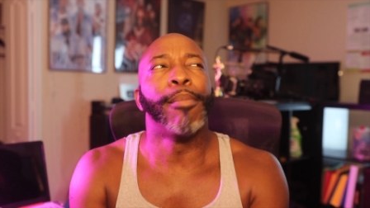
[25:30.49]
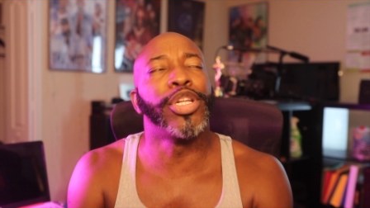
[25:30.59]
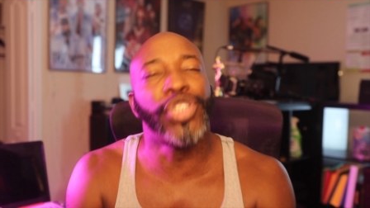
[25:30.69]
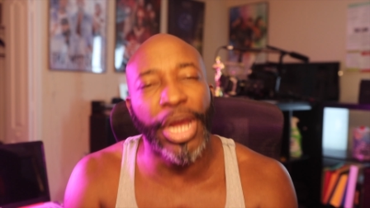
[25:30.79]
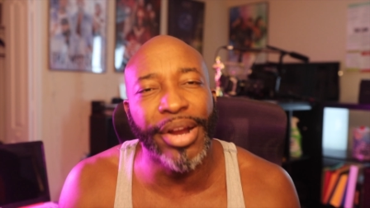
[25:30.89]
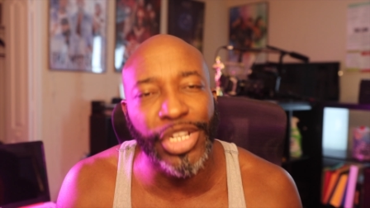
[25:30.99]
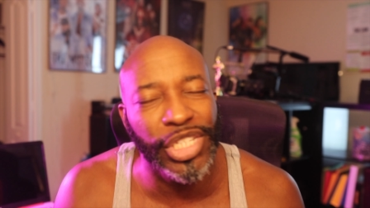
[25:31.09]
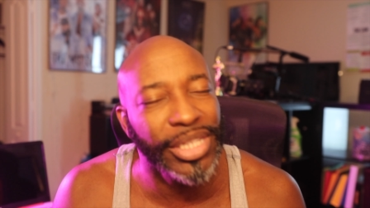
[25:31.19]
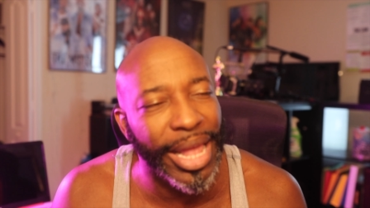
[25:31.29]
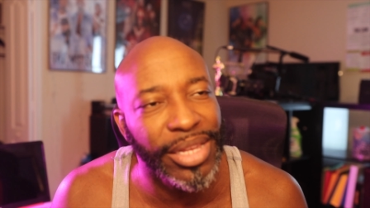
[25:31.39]
But Jared is
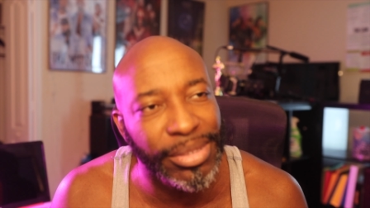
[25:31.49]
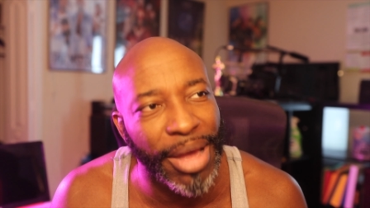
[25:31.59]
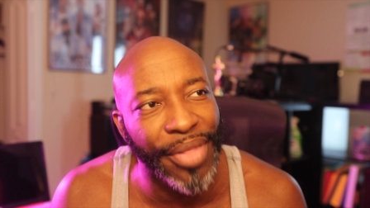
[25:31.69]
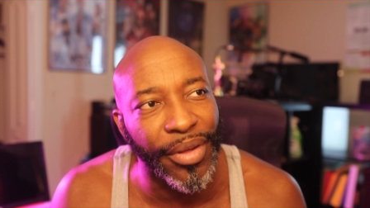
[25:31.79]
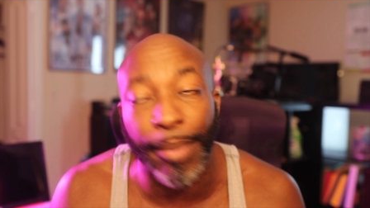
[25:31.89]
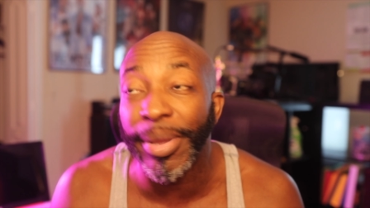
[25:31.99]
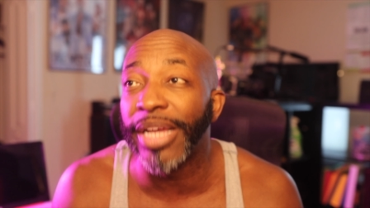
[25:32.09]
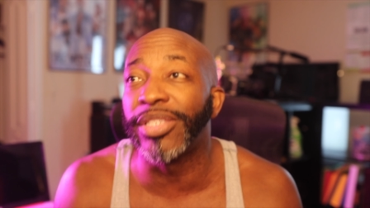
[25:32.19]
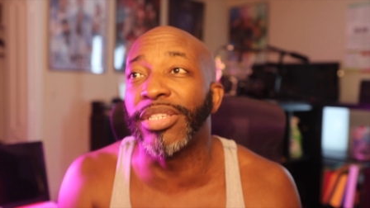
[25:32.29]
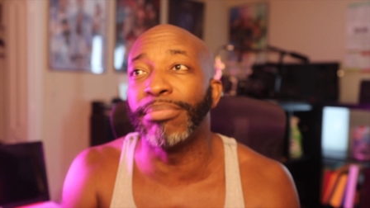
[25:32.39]
just like his mother,
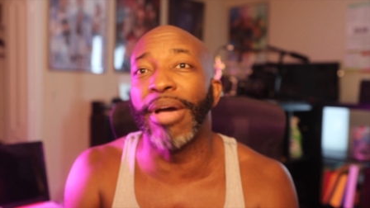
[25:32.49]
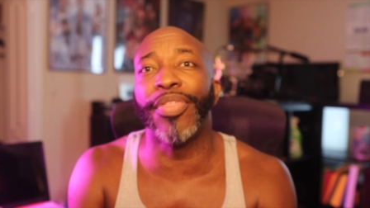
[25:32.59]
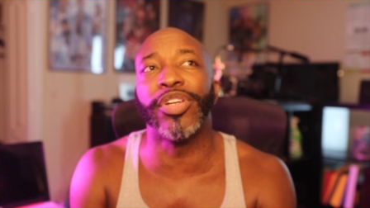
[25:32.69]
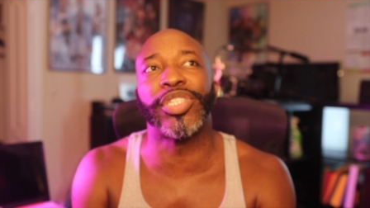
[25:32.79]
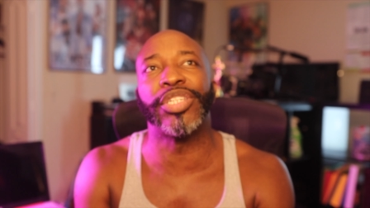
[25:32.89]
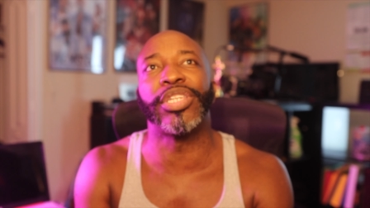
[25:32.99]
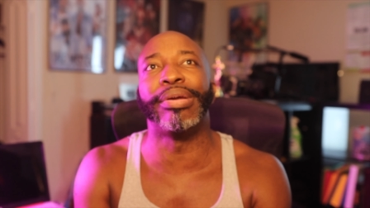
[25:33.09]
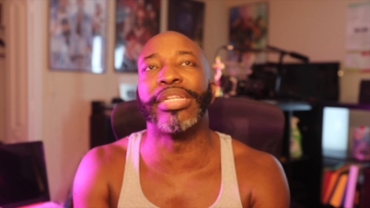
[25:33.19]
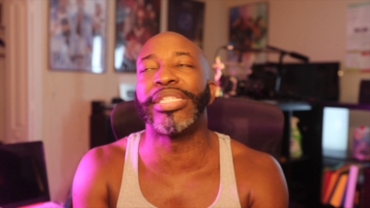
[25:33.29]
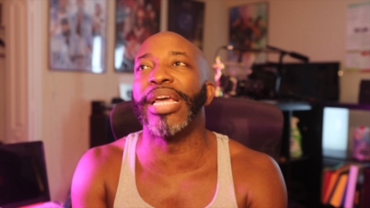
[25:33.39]
because his mother sits
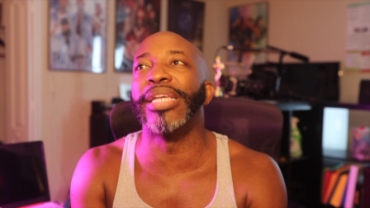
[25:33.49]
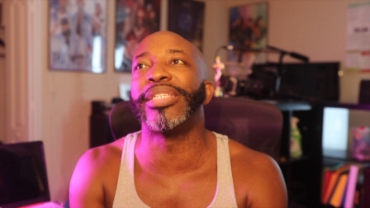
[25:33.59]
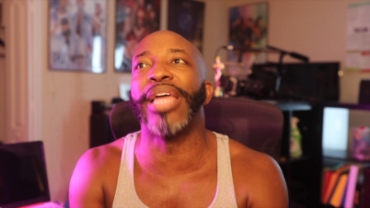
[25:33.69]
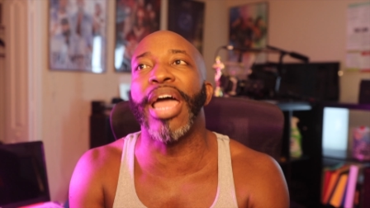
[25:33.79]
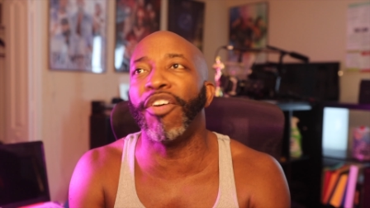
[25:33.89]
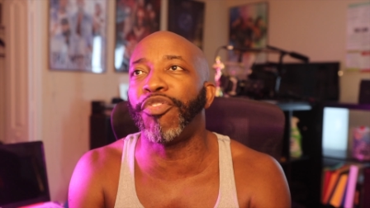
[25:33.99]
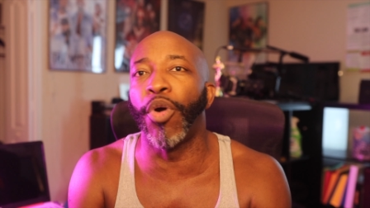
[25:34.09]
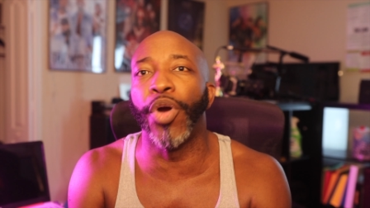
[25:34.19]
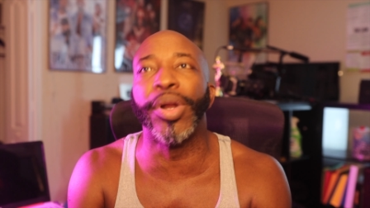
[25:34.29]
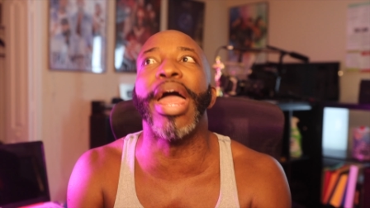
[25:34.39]
here and says the F
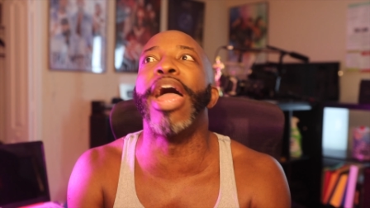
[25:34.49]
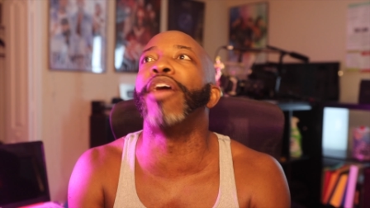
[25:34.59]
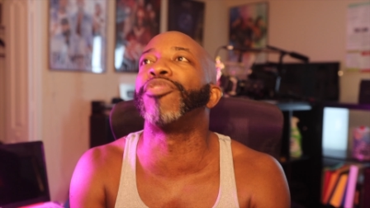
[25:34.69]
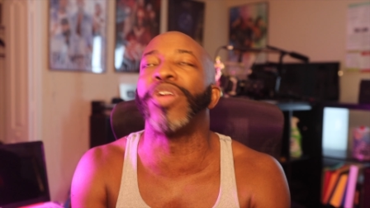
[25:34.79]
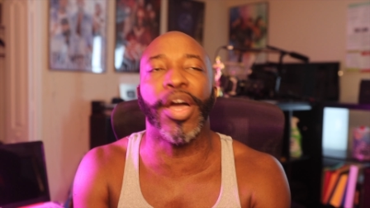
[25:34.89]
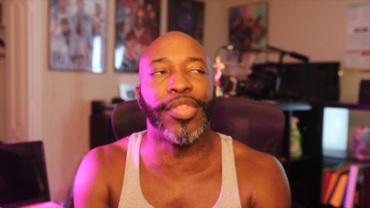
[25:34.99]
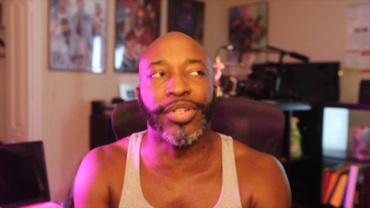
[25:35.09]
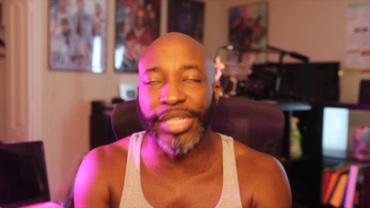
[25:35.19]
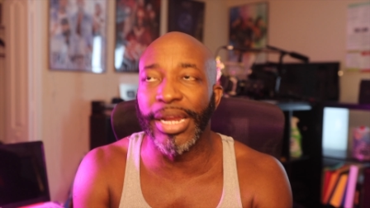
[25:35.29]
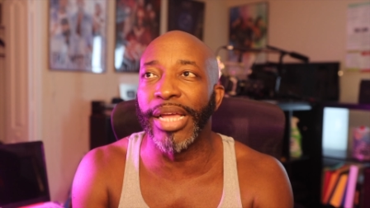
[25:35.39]
word every other
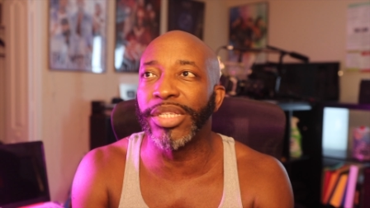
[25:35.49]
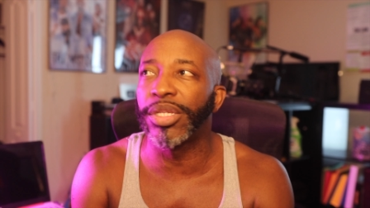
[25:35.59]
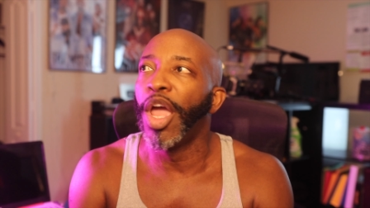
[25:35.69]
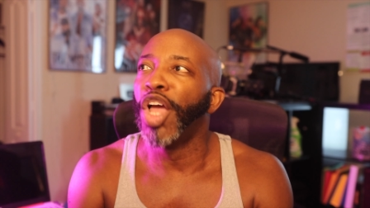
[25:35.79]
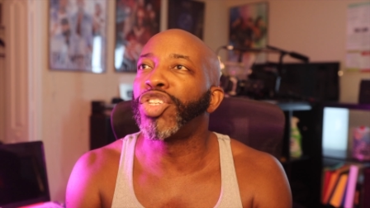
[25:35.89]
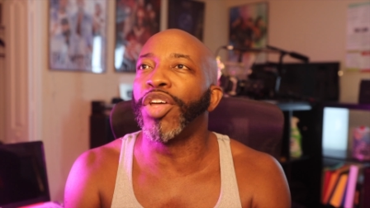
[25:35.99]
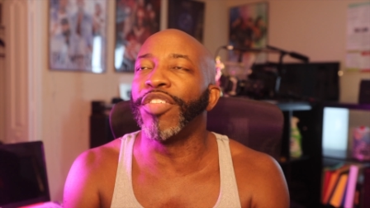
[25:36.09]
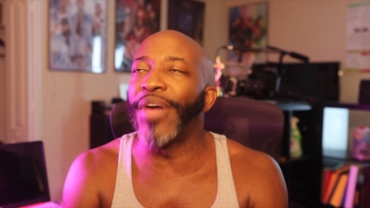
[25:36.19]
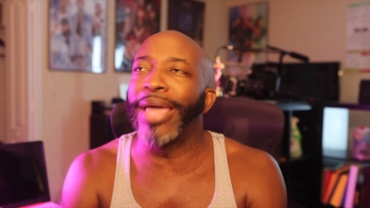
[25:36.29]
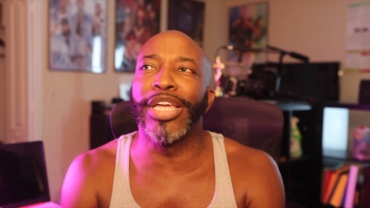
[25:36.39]
sentence. So
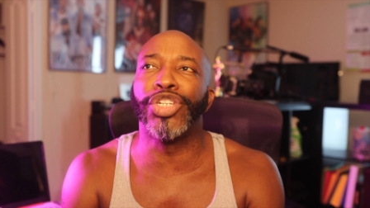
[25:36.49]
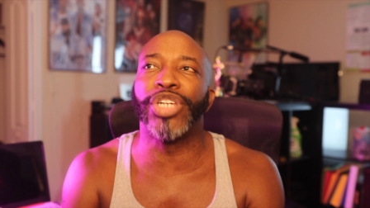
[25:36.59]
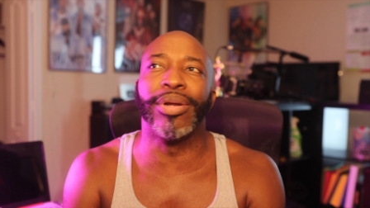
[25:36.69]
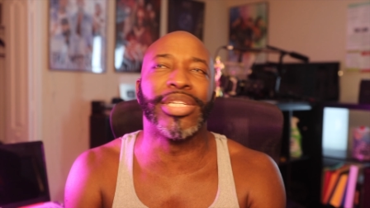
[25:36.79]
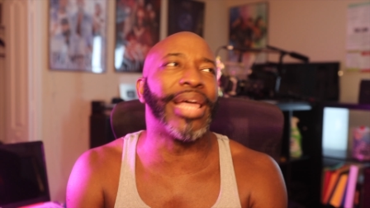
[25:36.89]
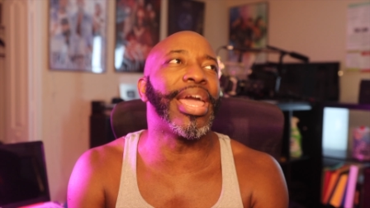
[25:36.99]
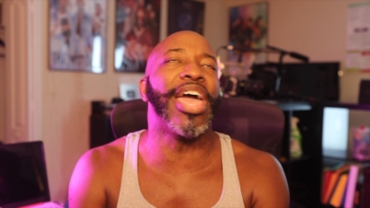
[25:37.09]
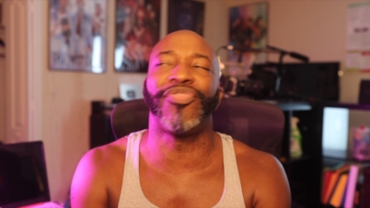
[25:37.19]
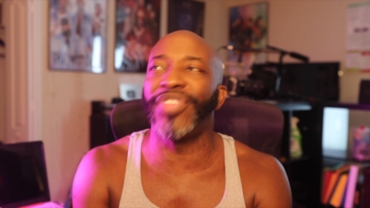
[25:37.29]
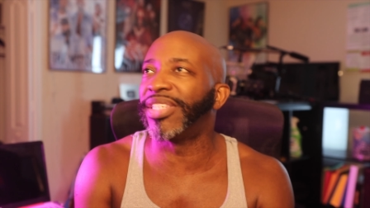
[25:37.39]
the fact that Jared is like,
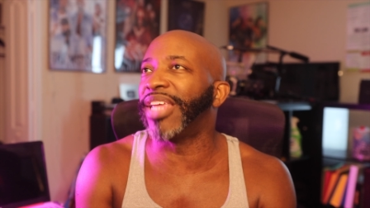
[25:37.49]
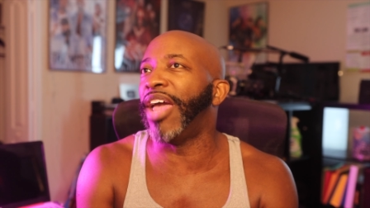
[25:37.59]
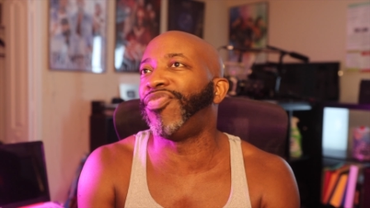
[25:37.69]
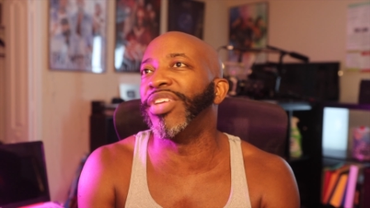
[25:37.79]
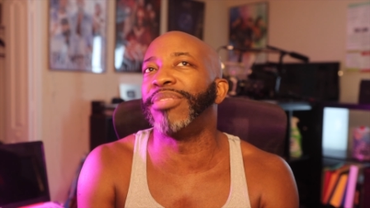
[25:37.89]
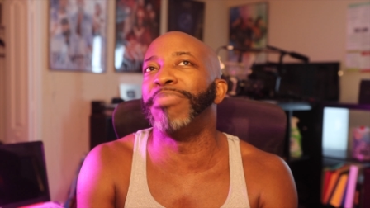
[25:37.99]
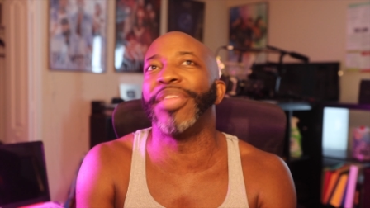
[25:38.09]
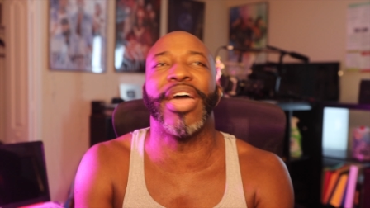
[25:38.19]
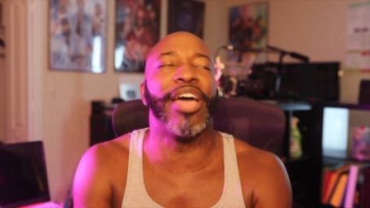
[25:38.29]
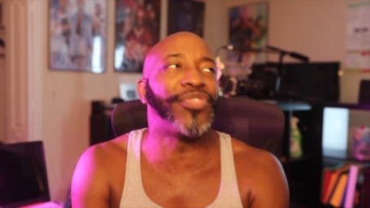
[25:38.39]
F this,
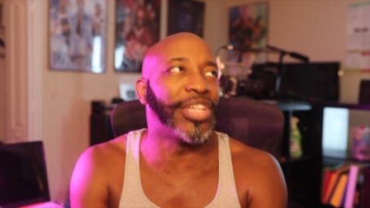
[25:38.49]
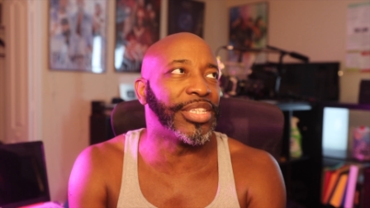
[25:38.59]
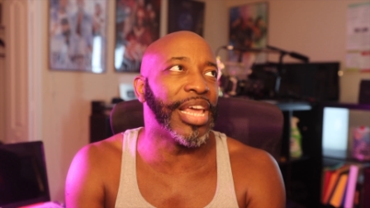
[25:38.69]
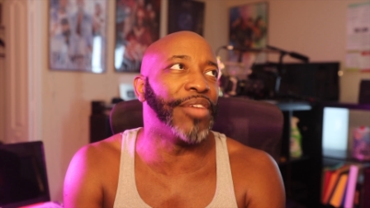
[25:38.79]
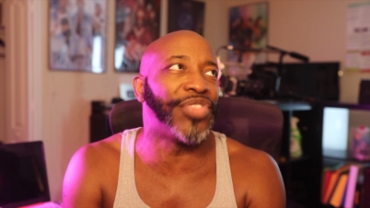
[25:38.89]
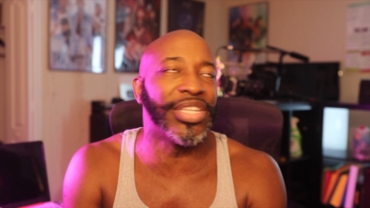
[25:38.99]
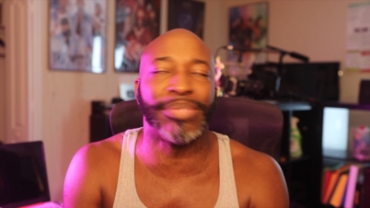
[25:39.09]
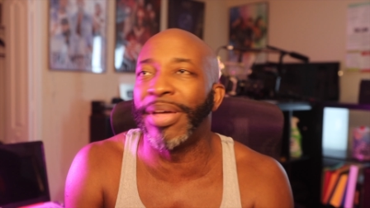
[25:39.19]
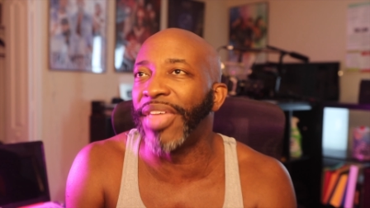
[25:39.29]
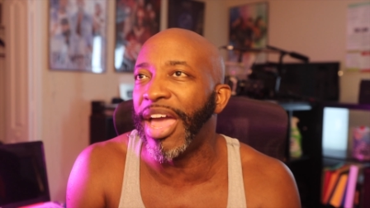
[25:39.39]
mother, F this, F
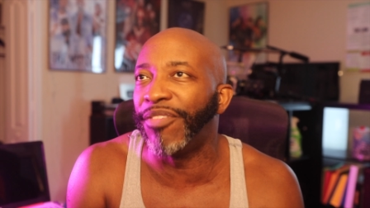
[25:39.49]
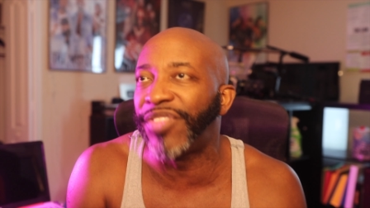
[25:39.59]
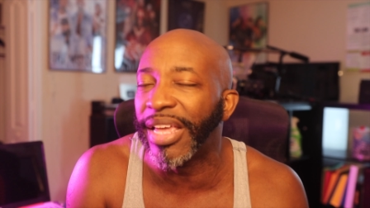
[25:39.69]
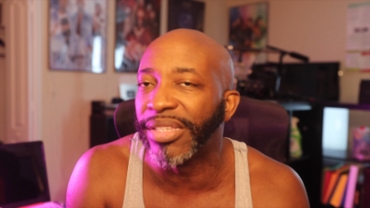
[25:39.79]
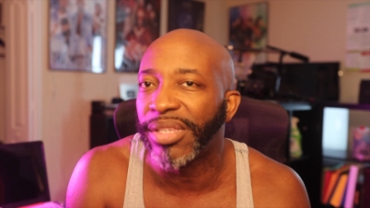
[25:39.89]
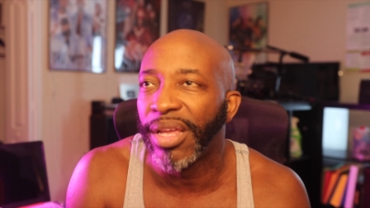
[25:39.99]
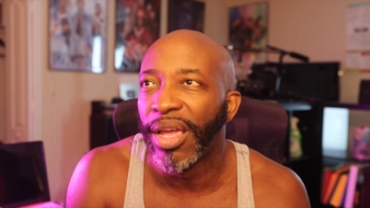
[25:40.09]
this, mother, F this,